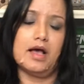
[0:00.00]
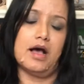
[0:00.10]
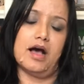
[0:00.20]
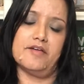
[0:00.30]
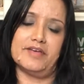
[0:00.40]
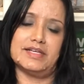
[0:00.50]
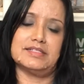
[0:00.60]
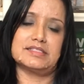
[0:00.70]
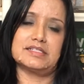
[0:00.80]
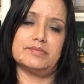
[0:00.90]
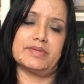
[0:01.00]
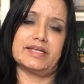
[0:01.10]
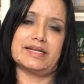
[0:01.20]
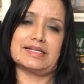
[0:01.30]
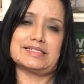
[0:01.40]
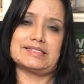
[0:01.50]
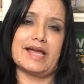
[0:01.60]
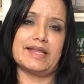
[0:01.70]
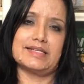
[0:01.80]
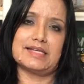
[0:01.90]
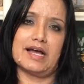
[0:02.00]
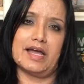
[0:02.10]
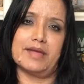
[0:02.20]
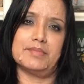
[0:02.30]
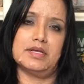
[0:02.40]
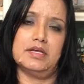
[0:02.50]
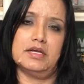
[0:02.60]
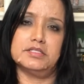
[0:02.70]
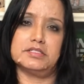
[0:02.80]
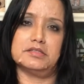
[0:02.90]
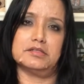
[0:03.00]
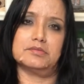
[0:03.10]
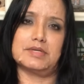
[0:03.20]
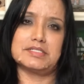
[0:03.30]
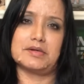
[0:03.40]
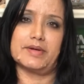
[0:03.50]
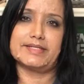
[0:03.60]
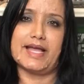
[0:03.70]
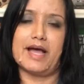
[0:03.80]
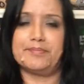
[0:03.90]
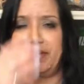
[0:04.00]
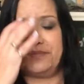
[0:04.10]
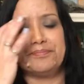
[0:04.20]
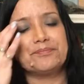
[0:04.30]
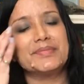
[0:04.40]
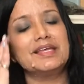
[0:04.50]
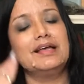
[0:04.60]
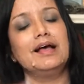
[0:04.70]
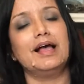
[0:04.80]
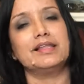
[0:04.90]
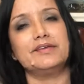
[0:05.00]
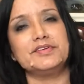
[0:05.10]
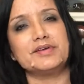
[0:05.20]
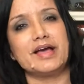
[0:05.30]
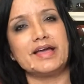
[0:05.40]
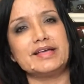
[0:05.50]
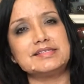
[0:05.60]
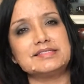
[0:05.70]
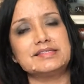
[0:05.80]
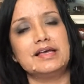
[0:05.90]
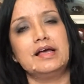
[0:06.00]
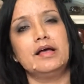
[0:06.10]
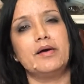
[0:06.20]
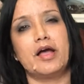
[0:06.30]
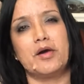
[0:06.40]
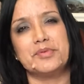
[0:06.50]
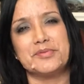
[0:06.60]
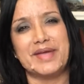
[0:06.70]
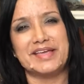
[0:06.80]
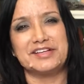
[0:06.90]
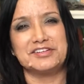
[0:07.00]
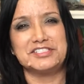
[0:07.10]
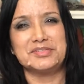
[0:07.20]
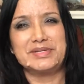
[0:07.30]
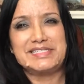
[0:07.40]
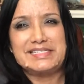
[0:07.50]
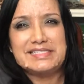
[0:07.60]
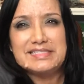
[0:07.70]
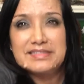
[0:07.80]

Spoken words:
of it. It's going to be an exciting time to learn what's going to happen. I love you guys. I hope you're making good choices.